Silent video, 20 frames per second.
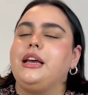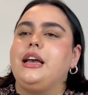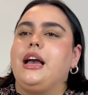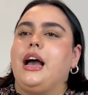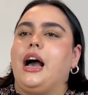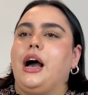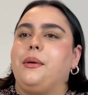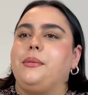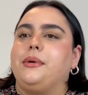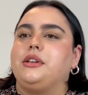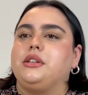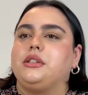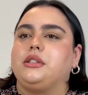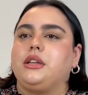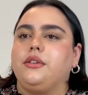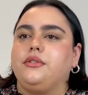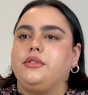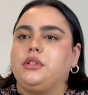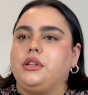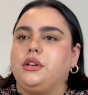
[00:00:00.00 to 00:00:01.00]
It just
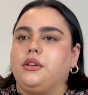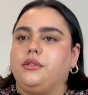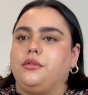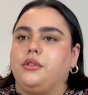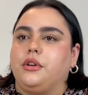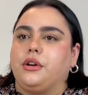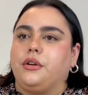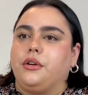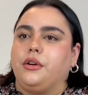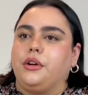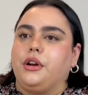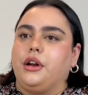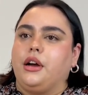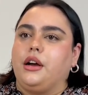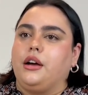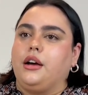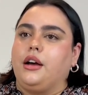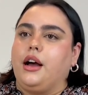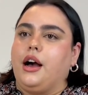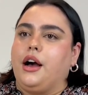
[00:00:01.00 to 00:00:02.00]
gives the recruiter
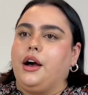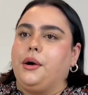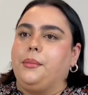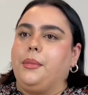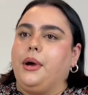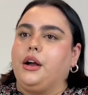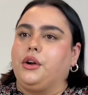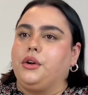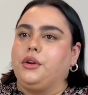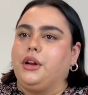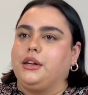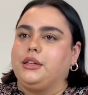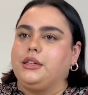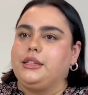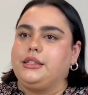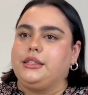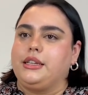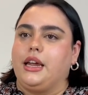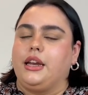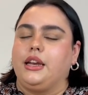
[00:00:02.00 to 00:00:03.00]
a good
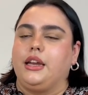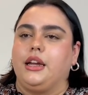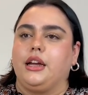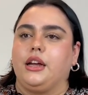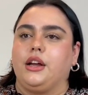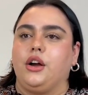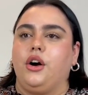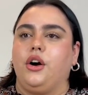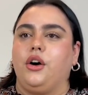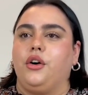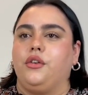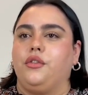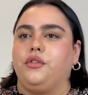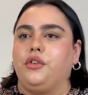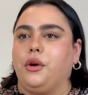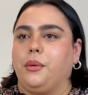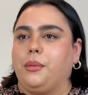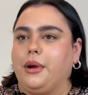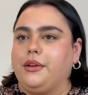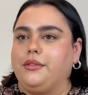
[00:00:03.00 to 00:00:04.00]
understanding of
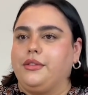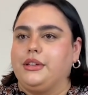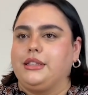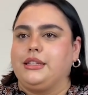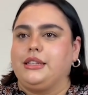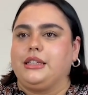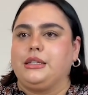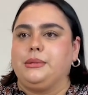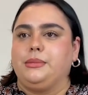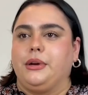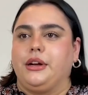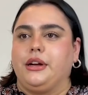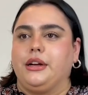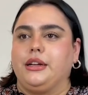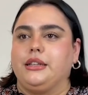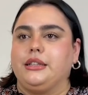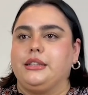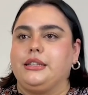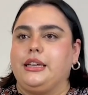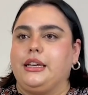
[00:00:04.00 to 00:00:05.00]
your previous
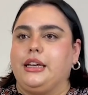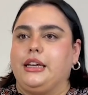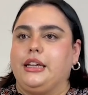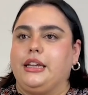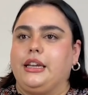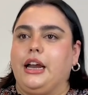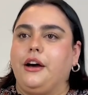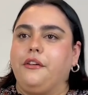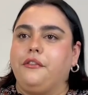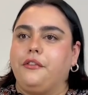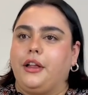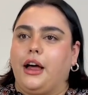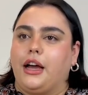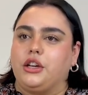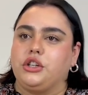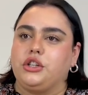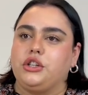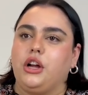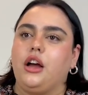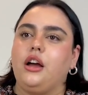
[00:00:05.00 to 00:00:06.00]
experience in a
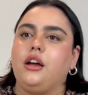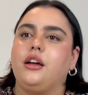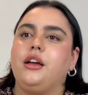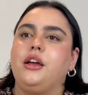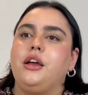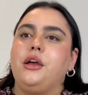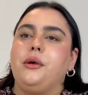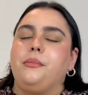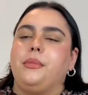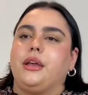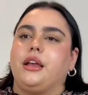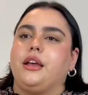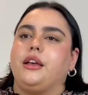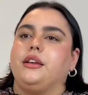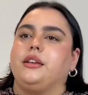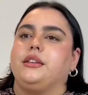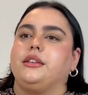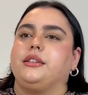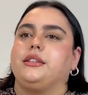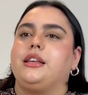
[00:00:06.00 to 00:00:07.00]
flash shot,
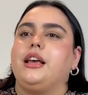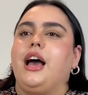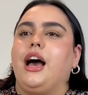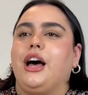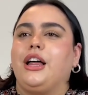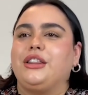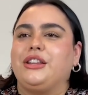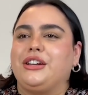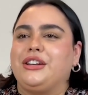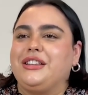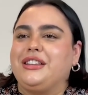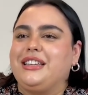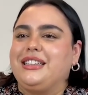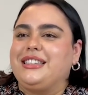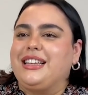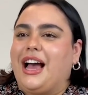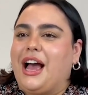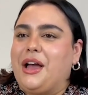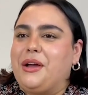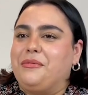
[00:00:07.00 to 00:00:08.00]
because a lot of the
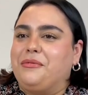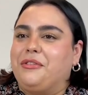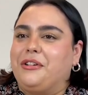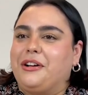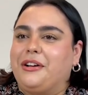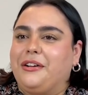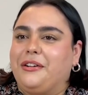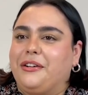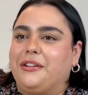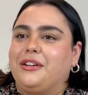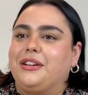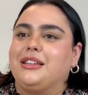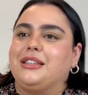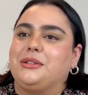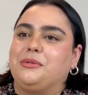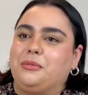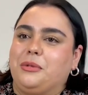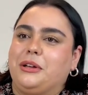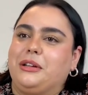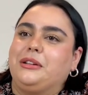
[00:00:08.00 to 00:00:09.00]
time recruiters
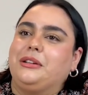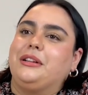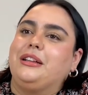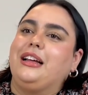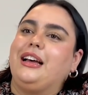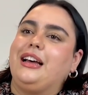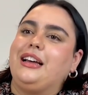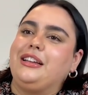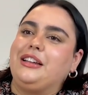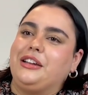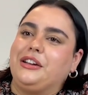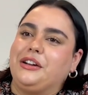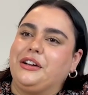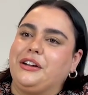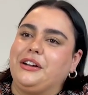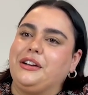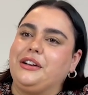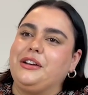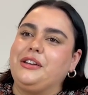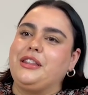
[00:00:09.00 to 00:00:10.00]
will,
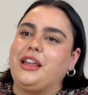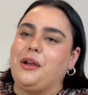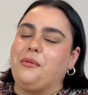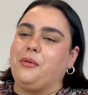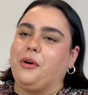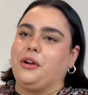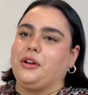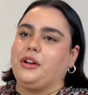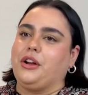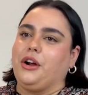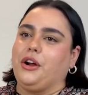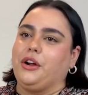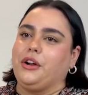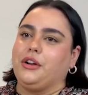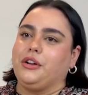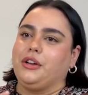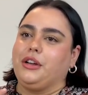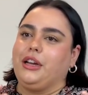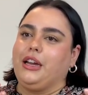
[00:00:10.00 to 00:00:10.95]
they won't go